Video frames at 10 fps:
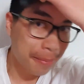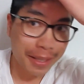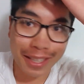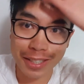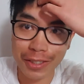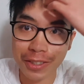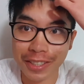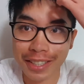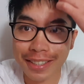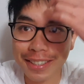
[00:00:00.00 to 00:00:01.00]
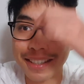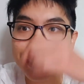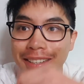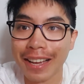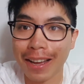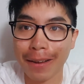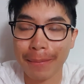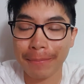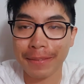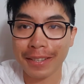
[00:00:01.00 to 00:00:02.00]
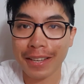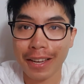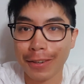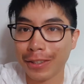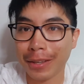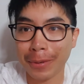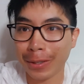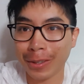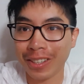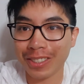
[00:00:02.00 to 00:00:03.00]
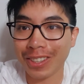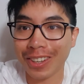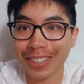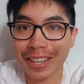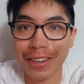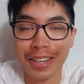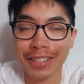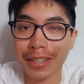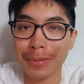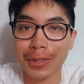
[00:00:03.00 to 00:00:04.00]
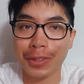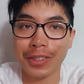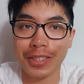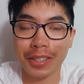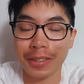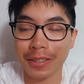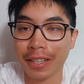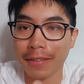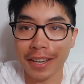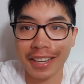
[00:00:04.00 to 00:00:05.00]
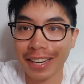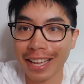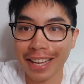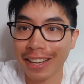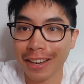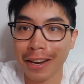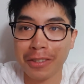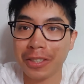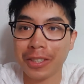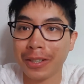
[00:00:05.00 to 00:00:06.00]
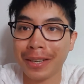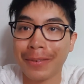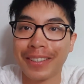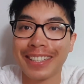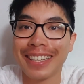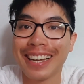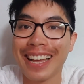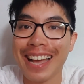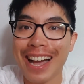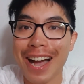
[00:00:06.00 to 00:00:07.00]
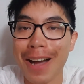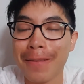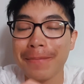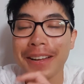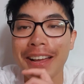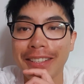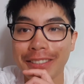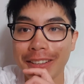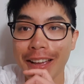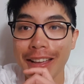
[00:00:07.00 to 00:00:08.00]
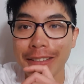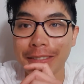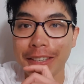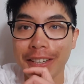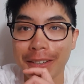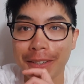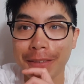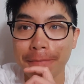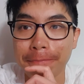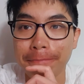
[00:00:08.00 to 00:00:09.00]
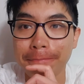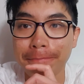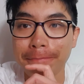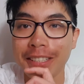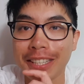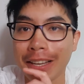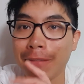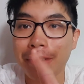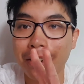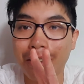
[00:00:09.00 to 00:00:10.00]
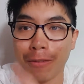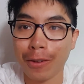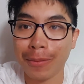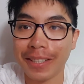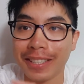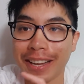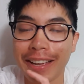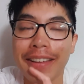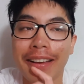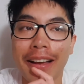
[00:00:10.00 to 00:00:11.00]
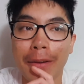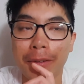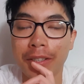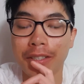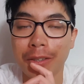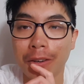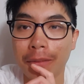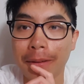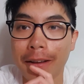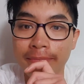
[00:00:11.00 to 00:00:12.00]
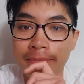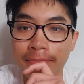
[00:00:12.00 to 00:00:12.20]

but that's alright. Um, I don't think we're going into lockdown anytime soon, so if I need a haircut, I'll just go get one. Um, today's video, the second video I'm filming today, I want to talk about,